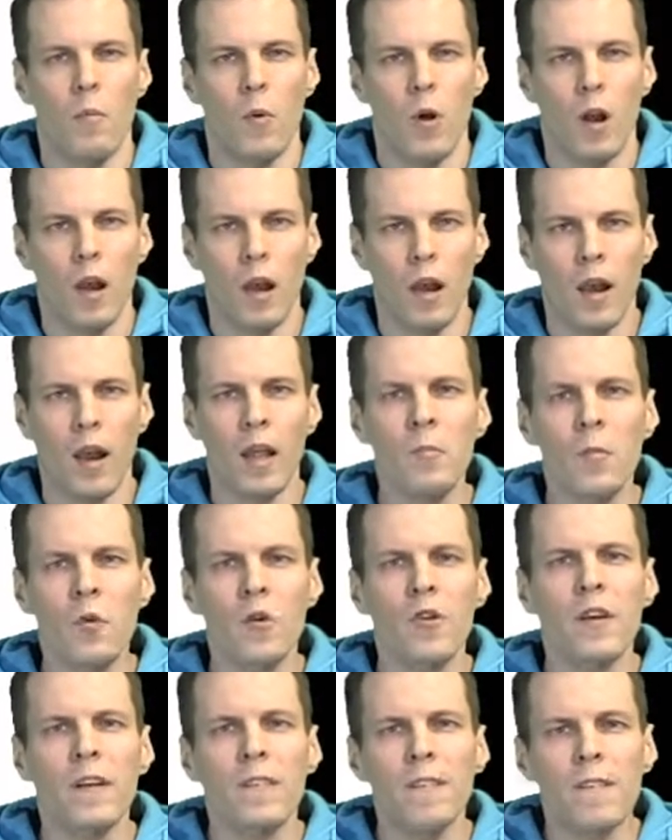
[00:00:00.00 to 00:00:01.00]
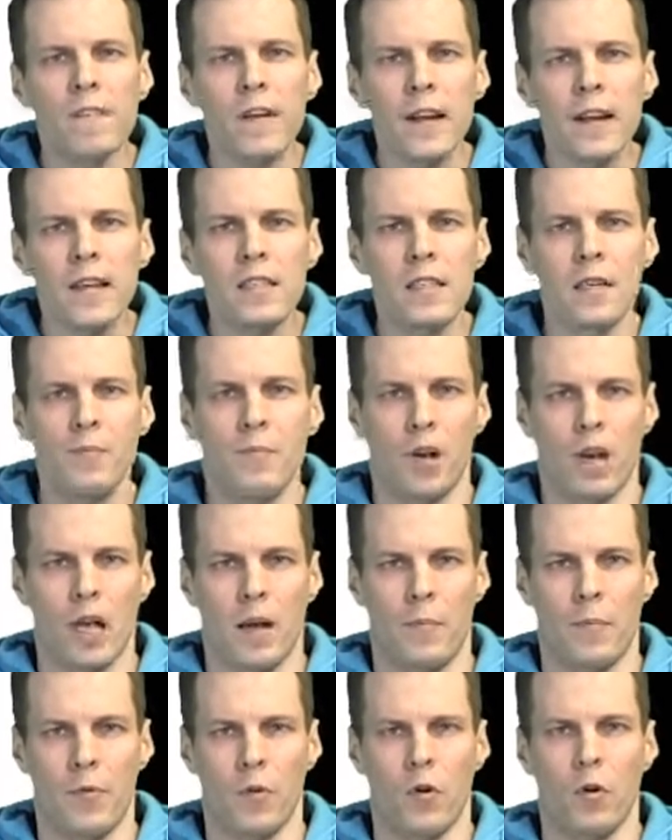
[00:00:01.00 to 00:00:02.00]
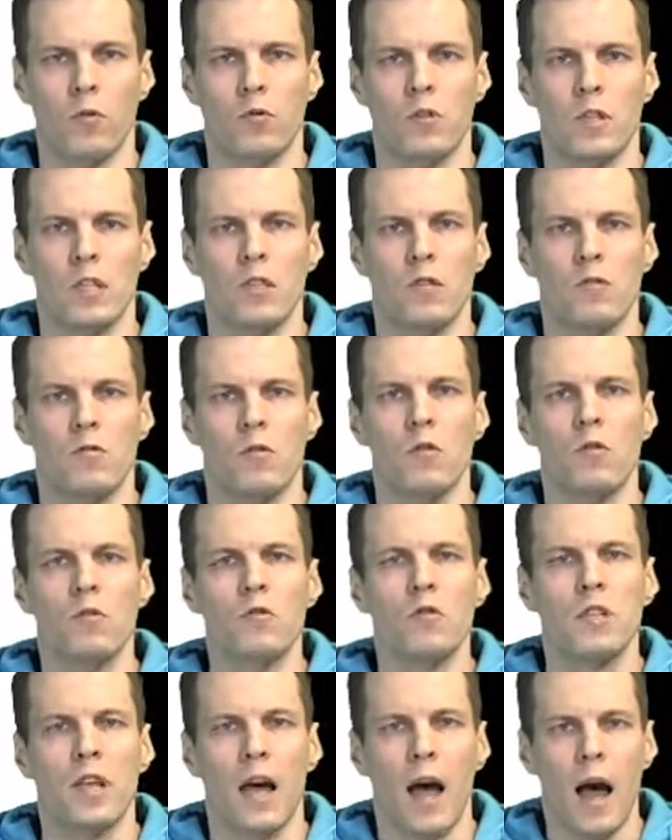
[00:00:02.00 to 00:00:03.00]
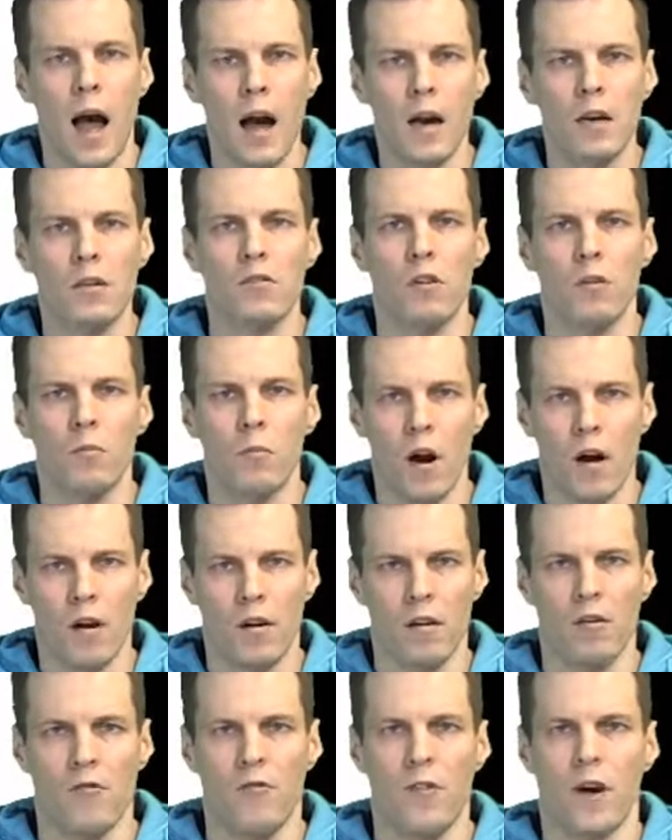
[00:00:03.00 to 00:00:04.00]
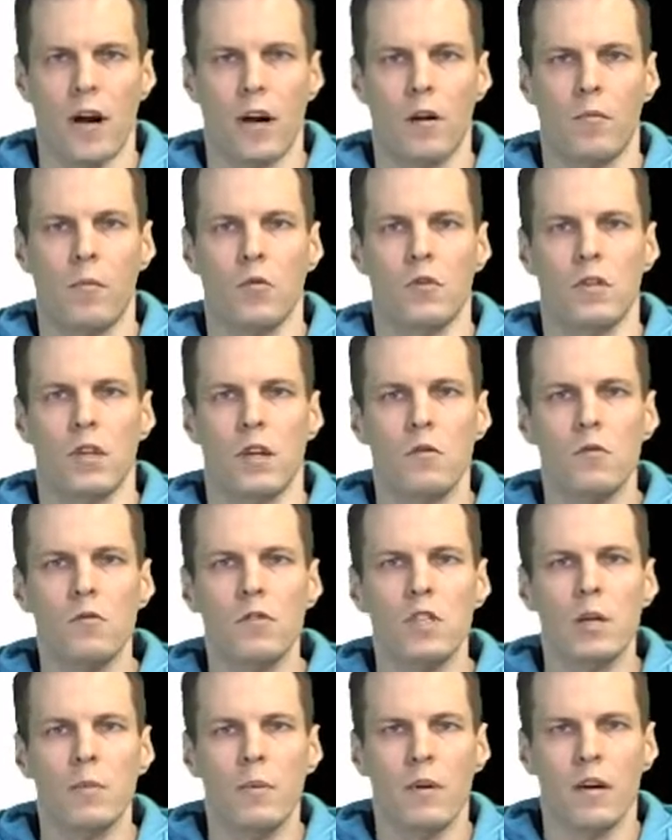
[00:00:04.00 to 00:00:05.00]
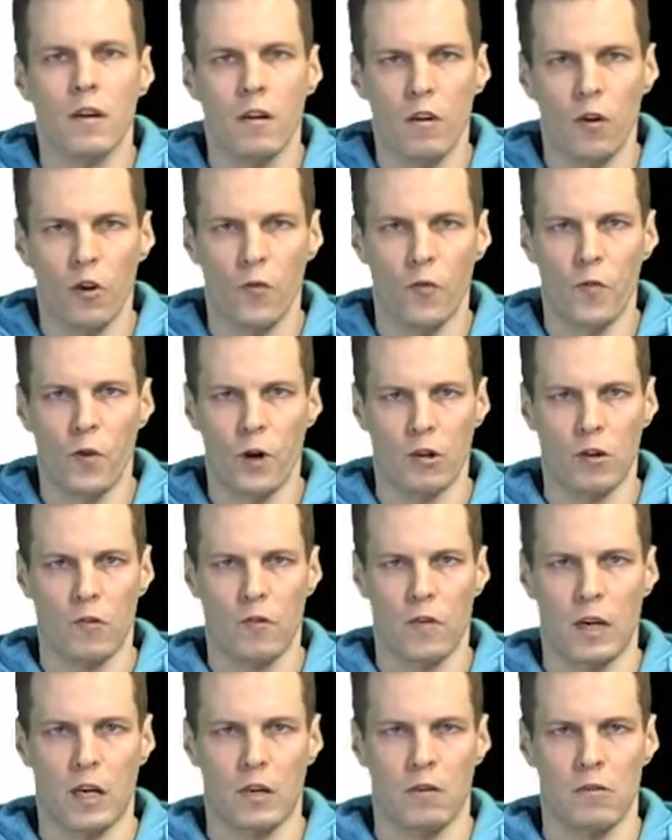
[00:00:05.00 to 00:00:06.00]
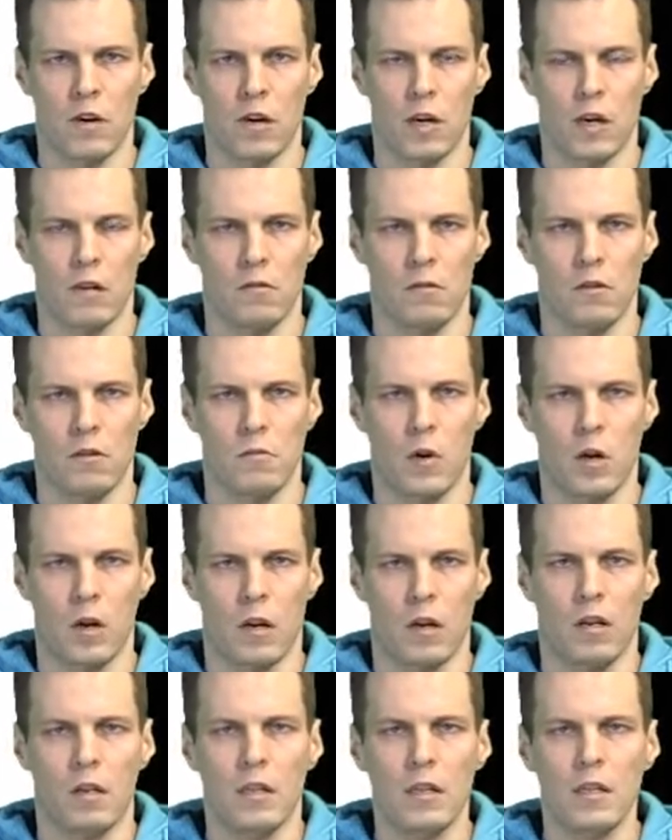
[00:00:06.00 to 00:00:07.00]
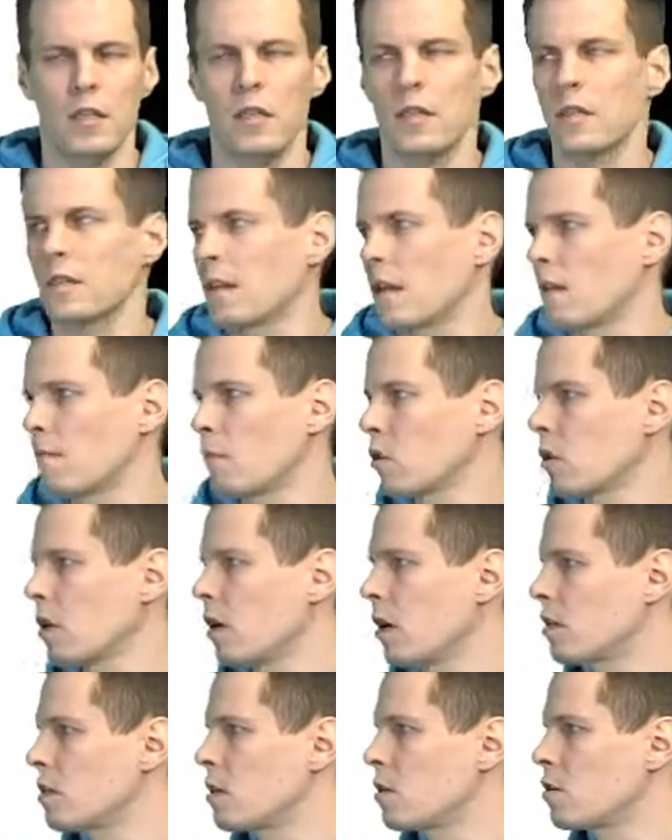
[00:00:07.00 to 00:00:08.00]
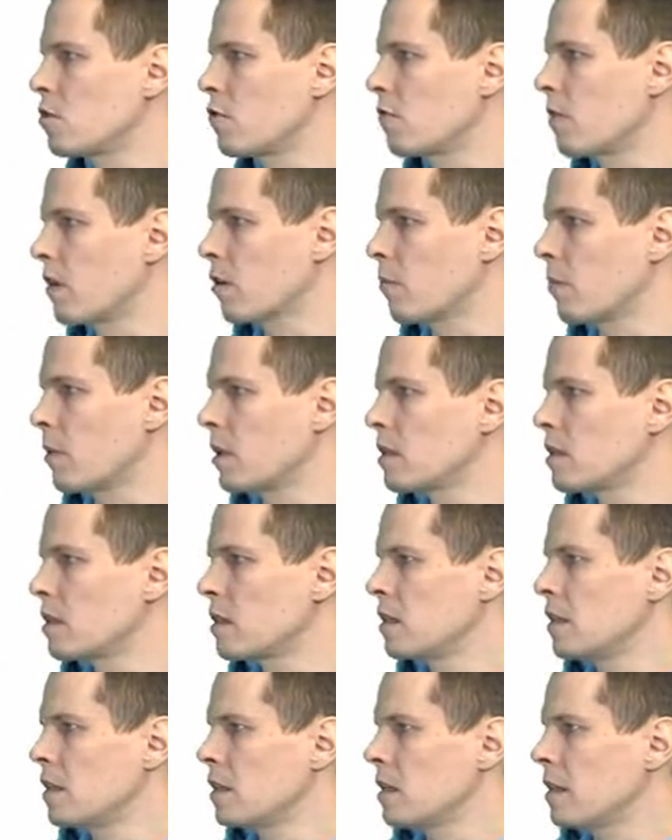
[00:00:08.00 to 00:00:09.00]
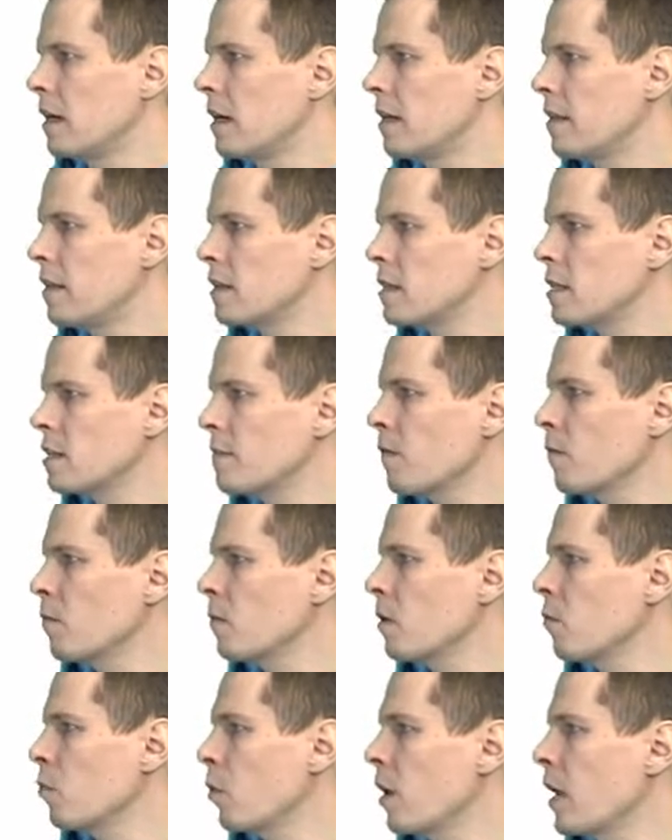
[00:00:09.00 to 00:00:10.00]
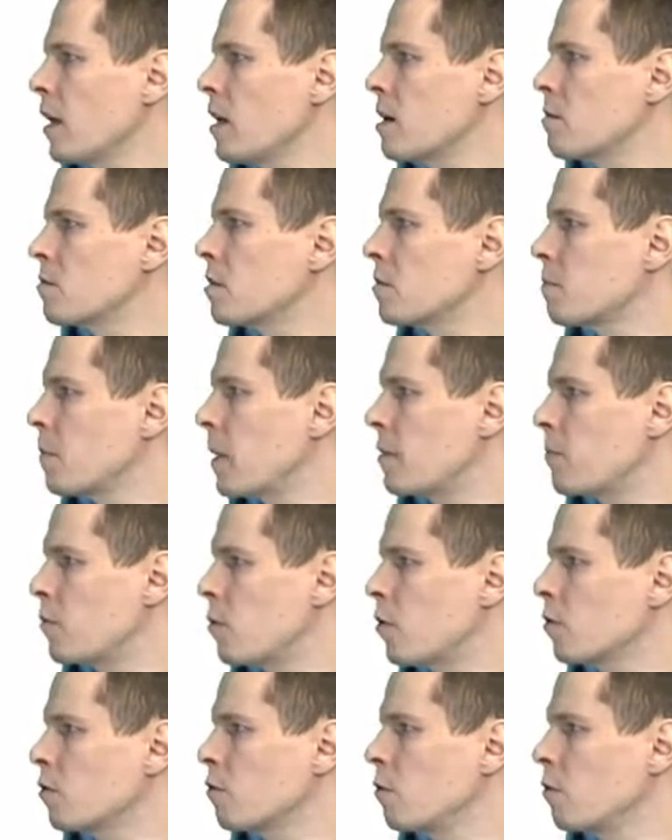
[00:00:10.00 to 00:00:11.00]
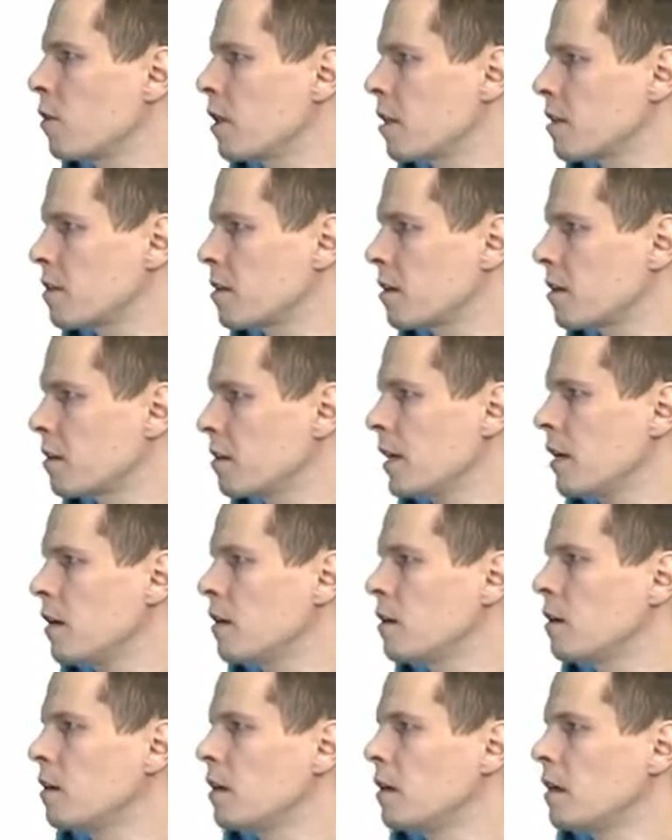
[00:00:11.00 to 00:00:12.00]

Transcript: A lot more defensible approach is to use the actual marker variables and use them in a confounder factor analysis model. And this is that what the literature recommends. And this is from the Williams paper, 2010.